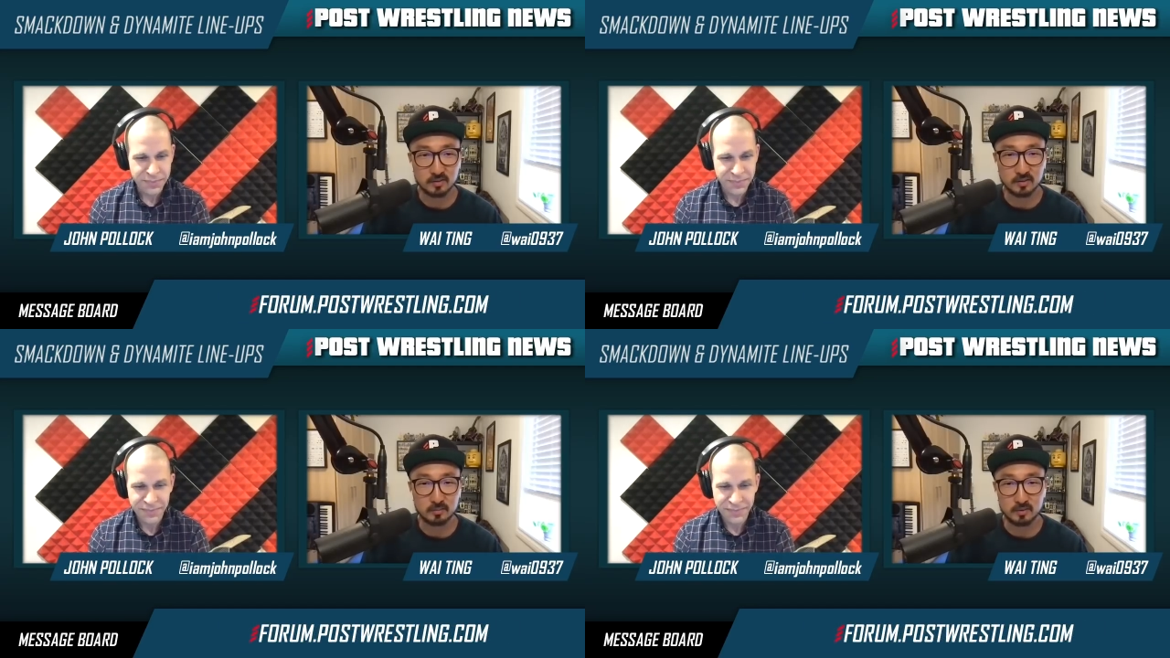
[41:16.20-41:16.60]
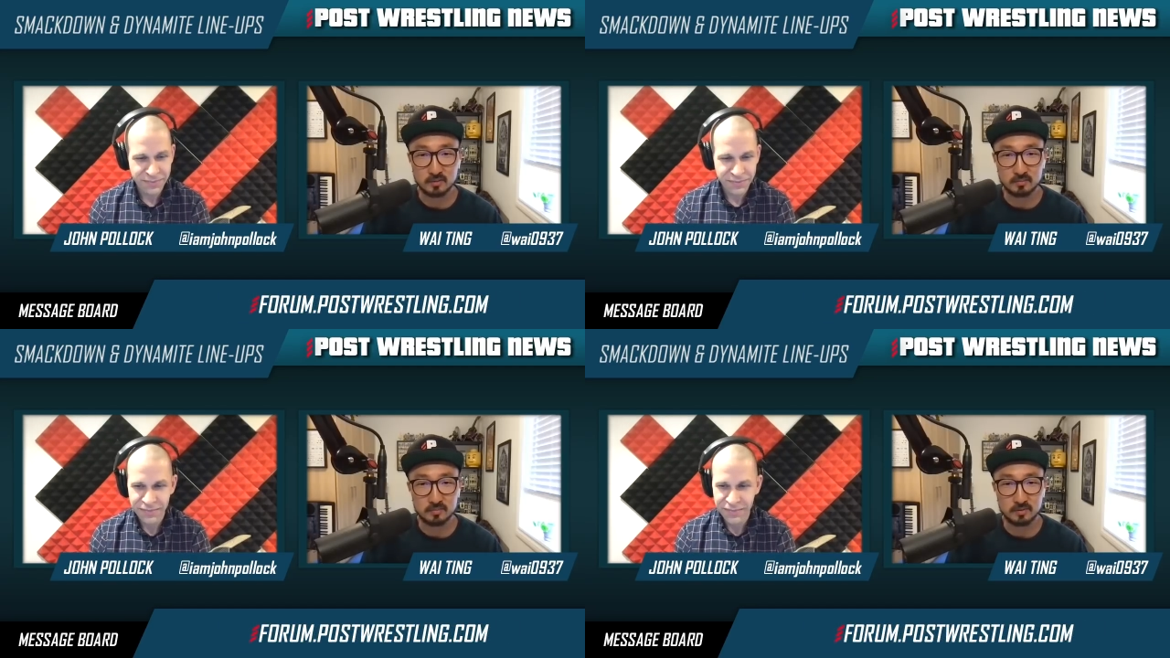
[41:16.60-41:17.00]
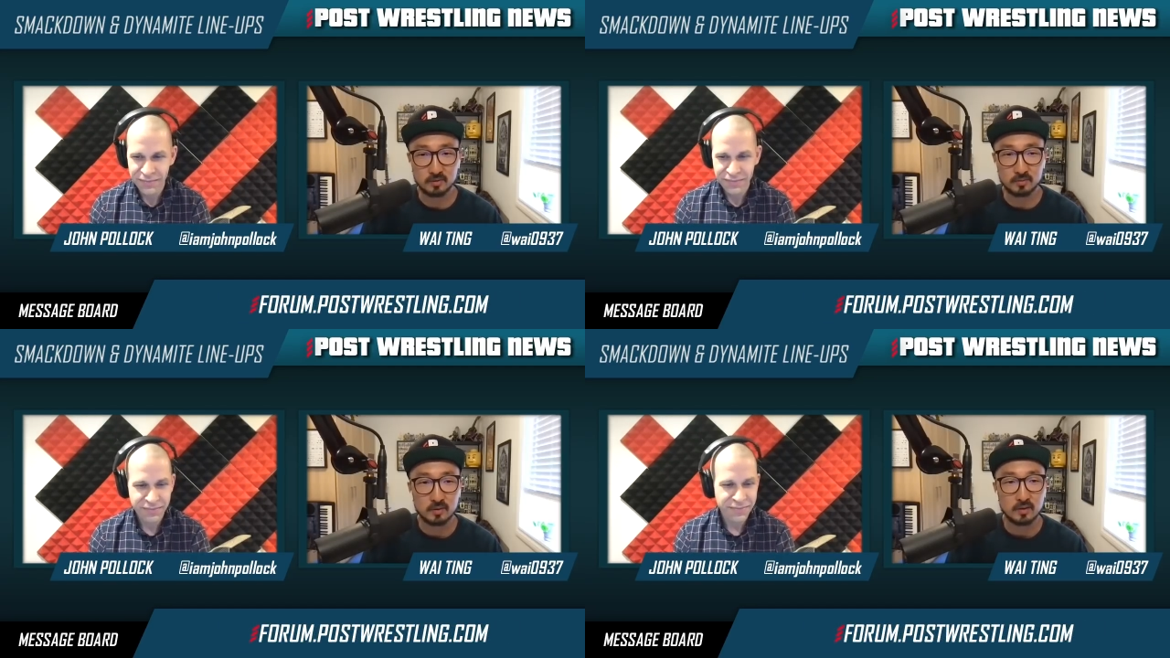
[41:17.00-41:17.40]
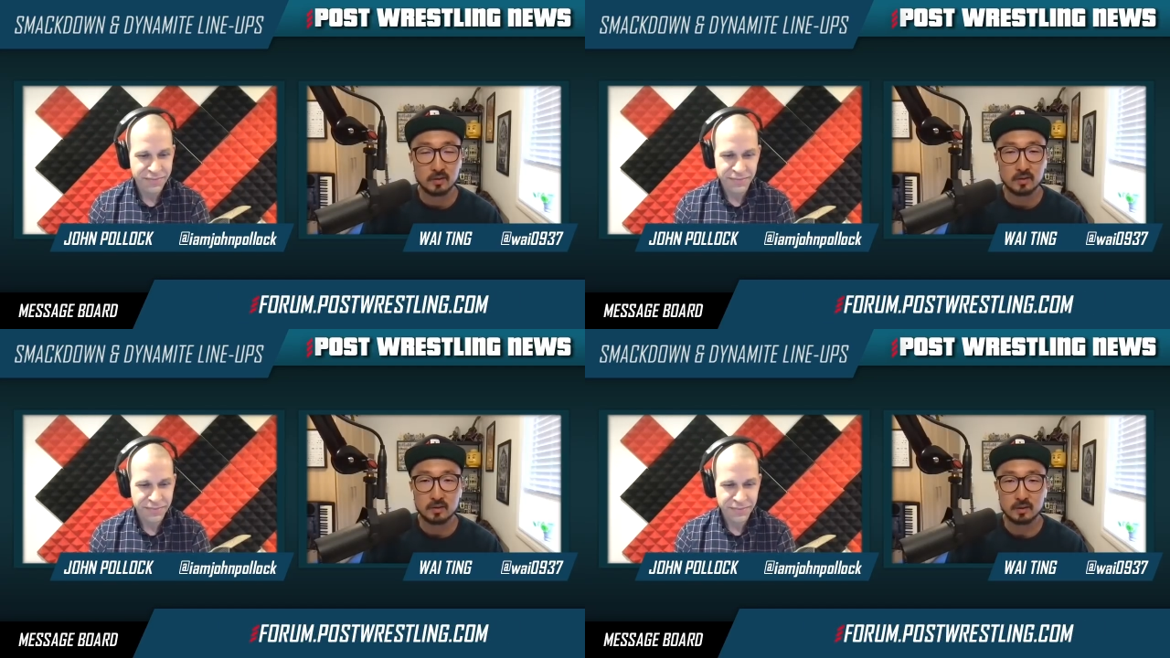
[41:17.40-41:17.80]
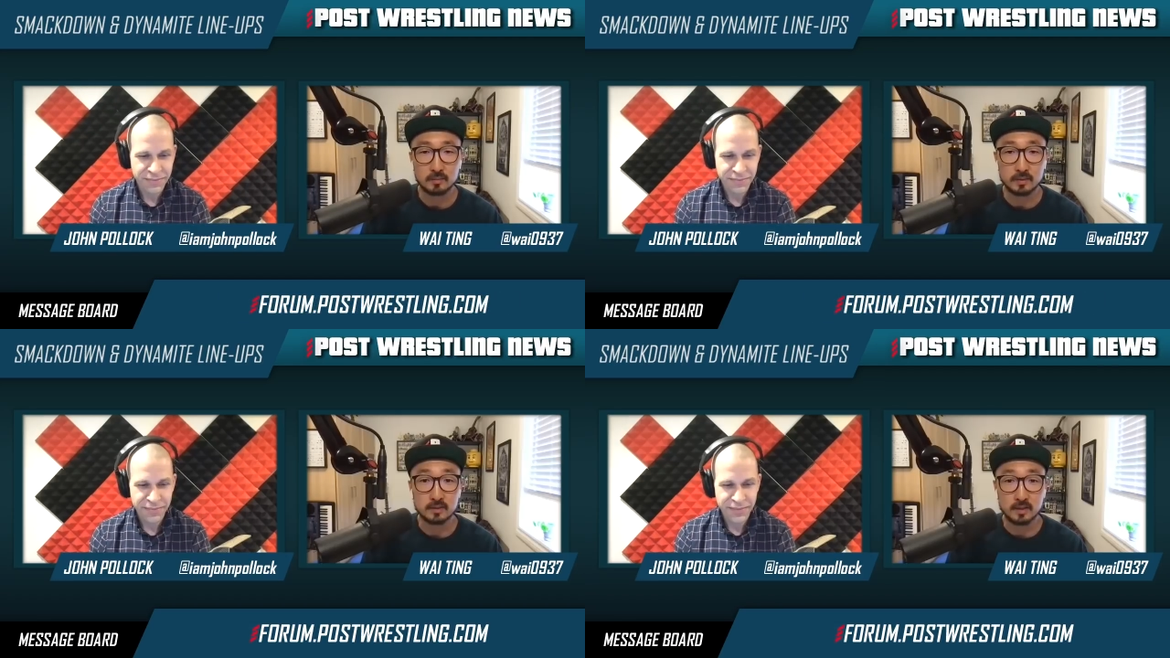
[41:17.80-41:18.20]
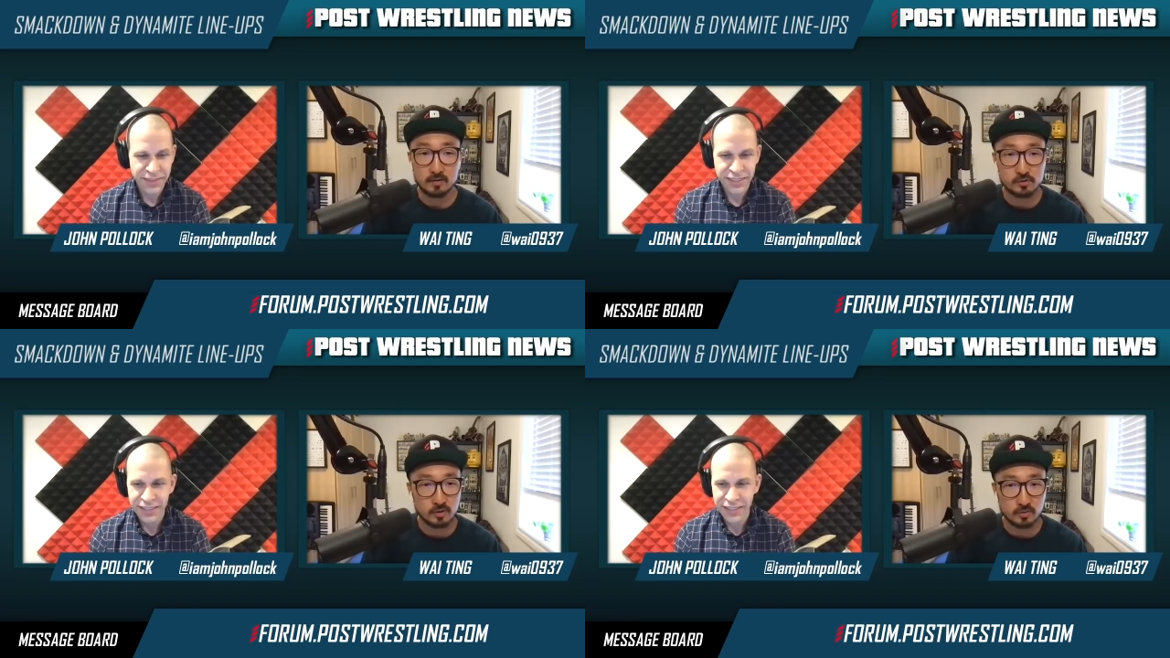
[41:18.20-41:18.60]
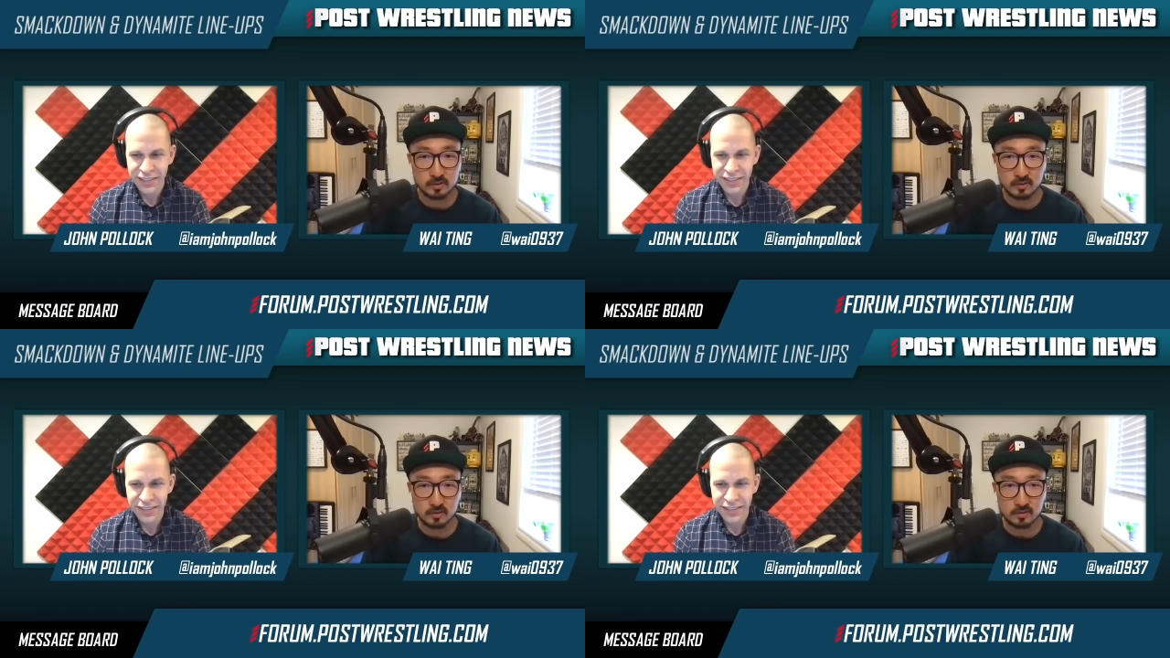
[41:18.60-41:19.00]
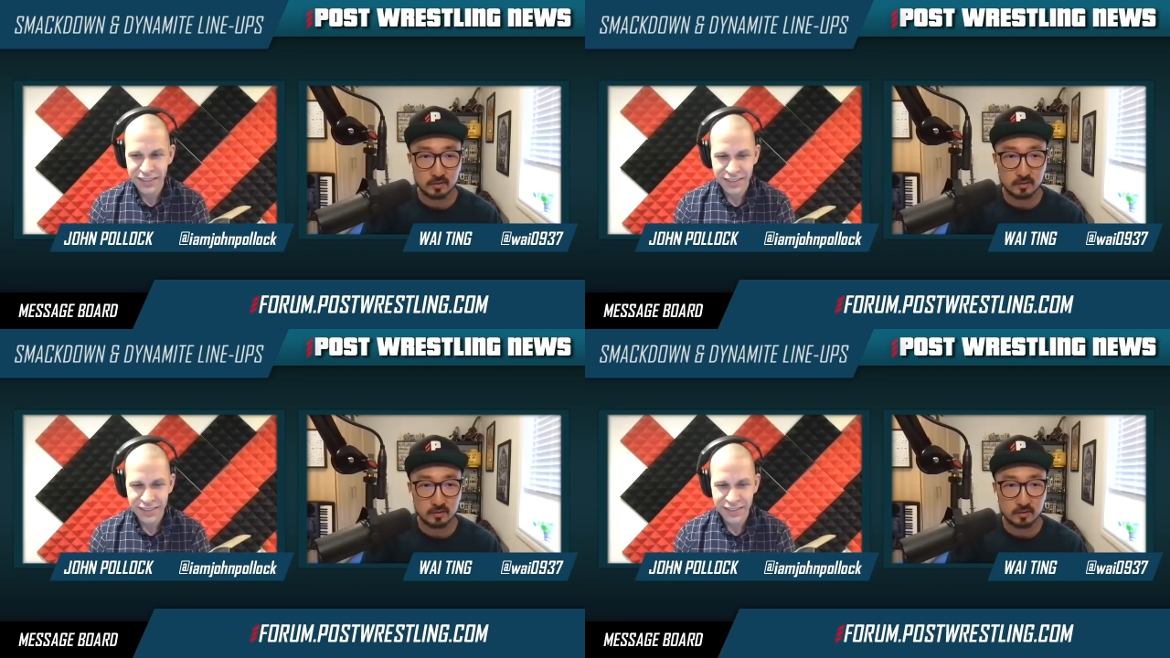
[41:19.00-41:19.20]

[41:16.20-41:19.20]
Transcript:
Speaker 1: or it could be, you know, uh, it's a live show, isn't it?